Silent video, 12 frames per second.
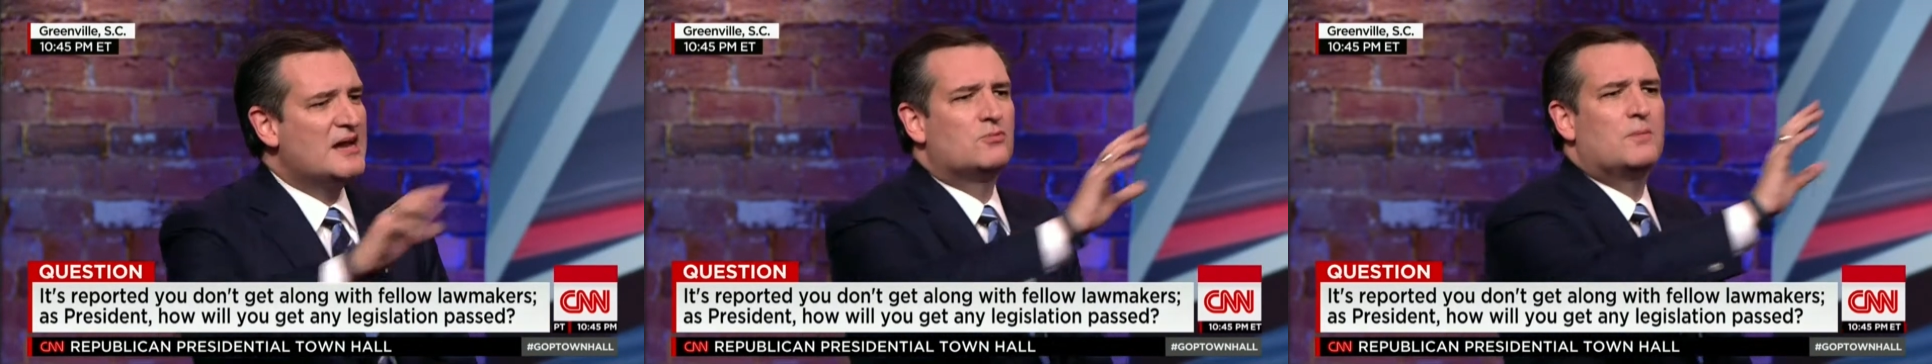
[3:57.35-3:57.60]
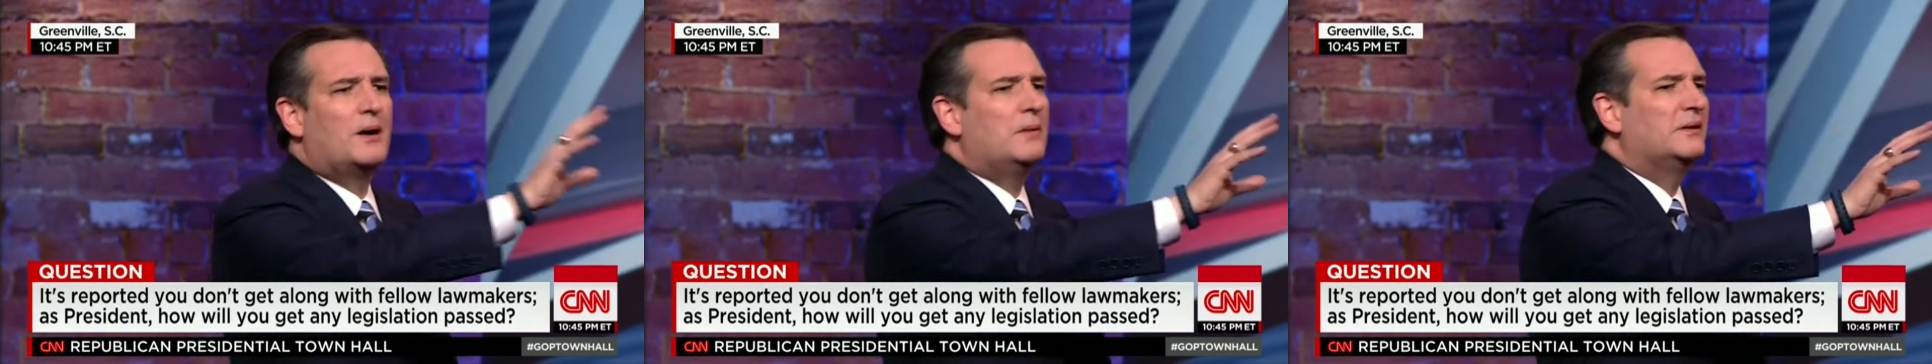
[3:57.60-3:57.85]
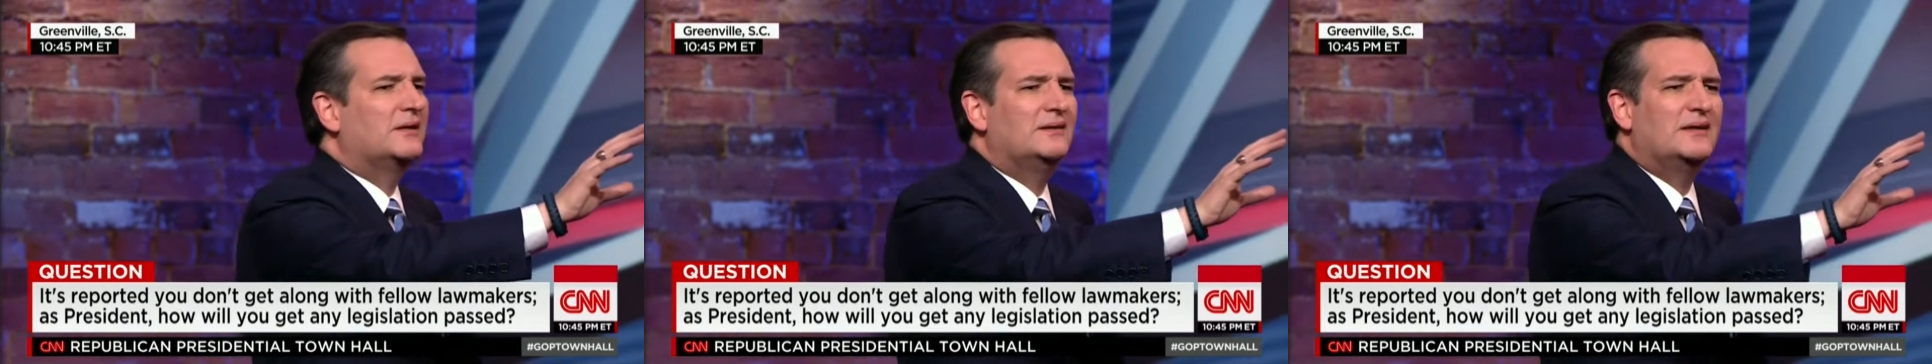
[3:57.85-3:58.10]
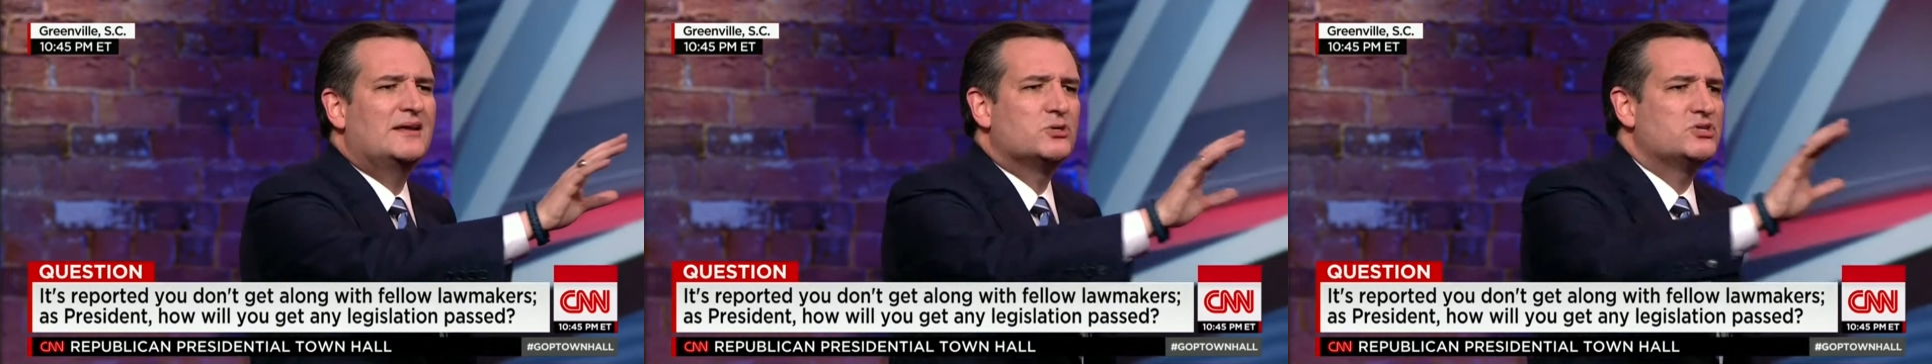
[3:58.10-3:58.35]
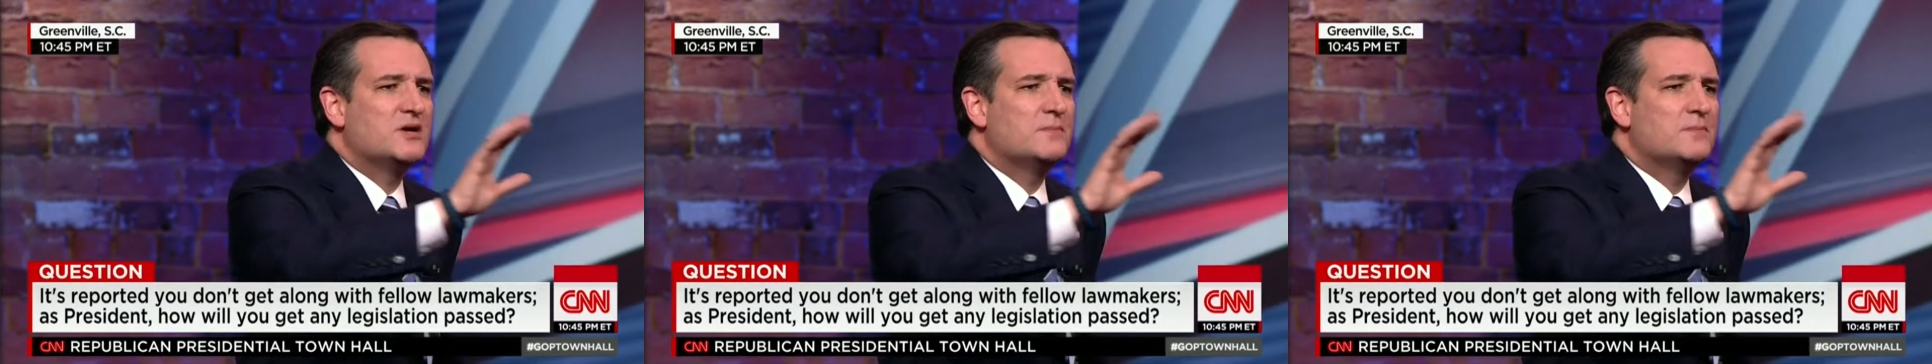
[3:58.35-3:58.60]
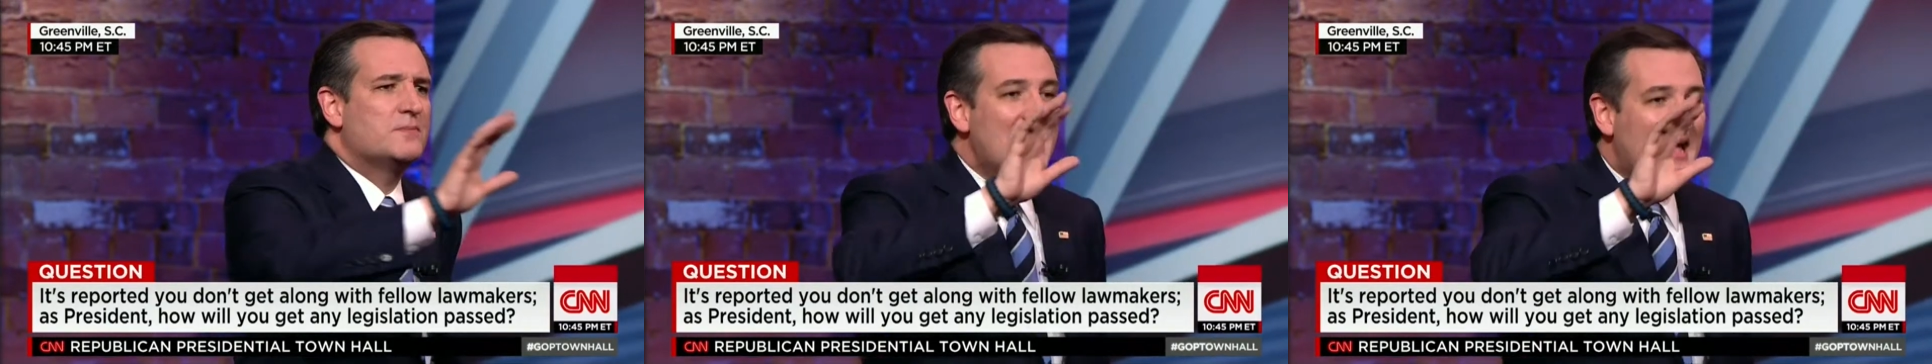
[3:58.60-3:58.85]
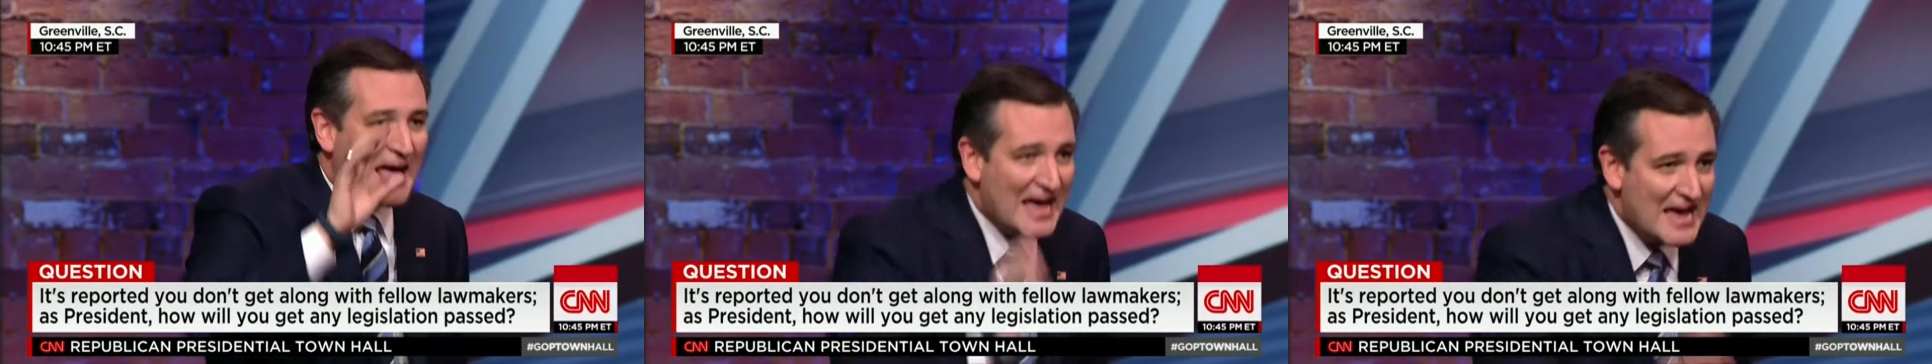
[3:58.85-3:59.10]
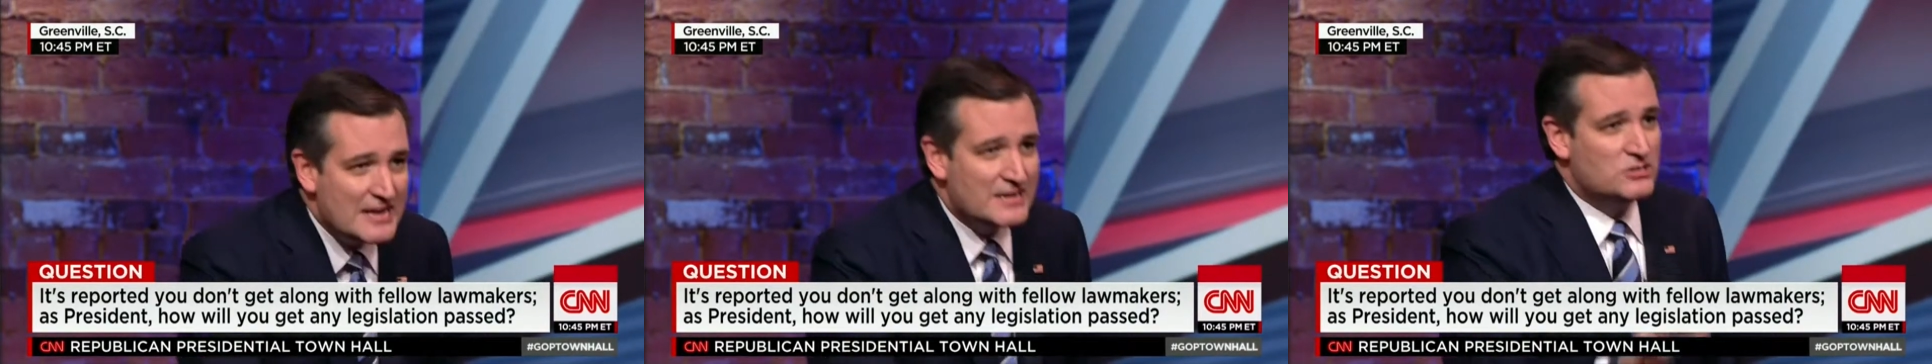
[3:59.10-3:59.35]
and Republican leadership
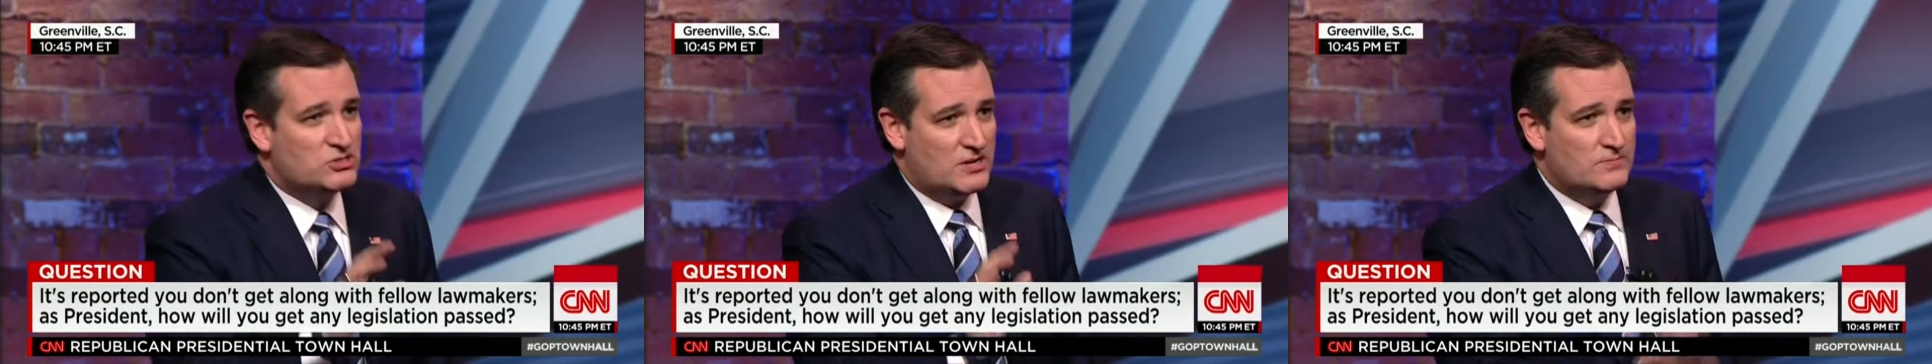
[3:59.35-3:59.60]
hated Jim